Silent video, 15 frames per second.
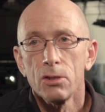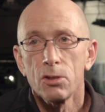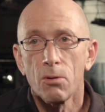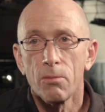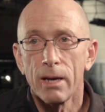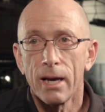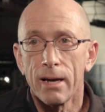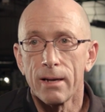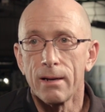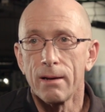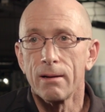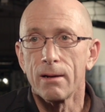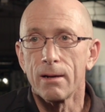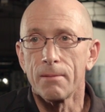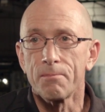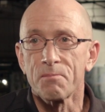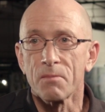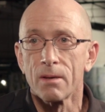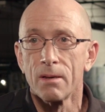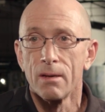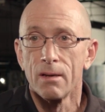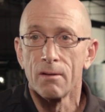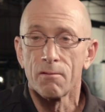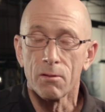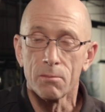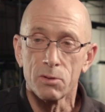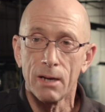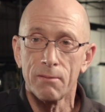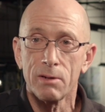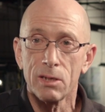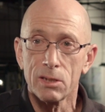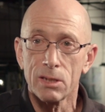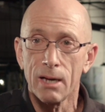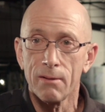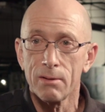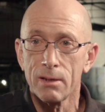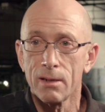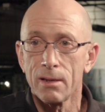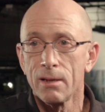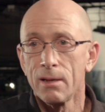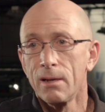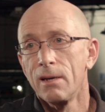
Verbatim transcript: So we had um, from 77